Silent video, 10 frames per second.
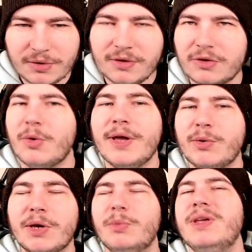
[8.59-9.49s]
So
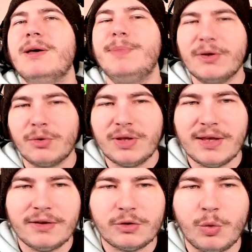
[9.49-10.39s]
anyway, we are back okay,
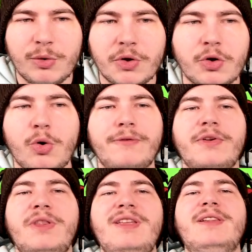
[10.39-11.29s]
so we're going to go over
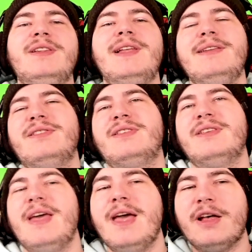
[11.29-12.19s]
the last
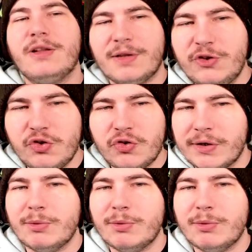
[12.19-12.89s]
legendary,